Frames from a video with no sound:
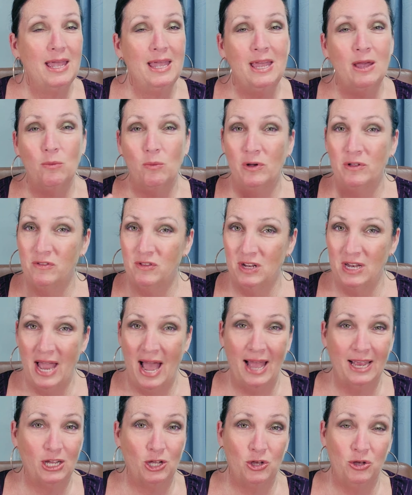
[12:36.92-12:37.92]
It was
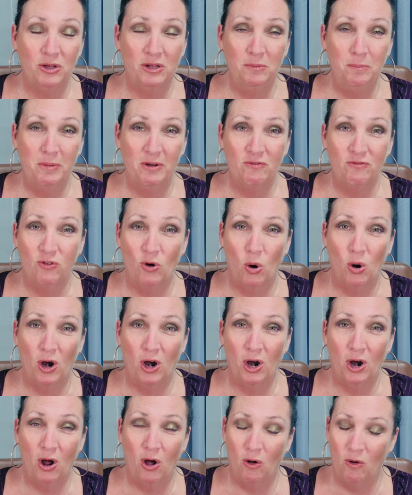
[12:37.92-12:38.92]
not good
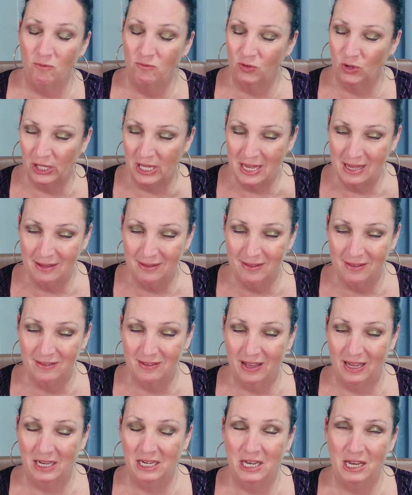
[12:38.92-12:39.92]
before. Hopefully it's
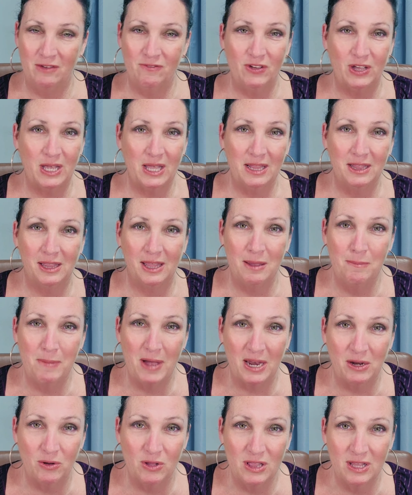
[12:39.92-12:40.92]
significantly
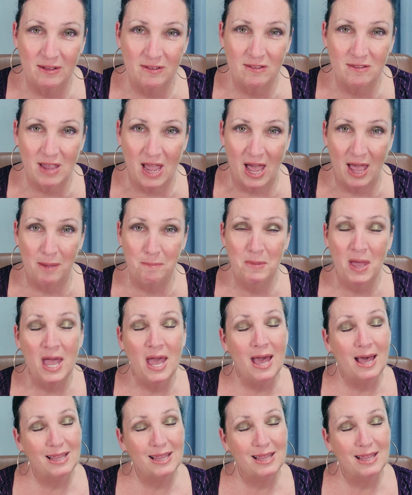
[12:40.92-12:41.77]
better this time.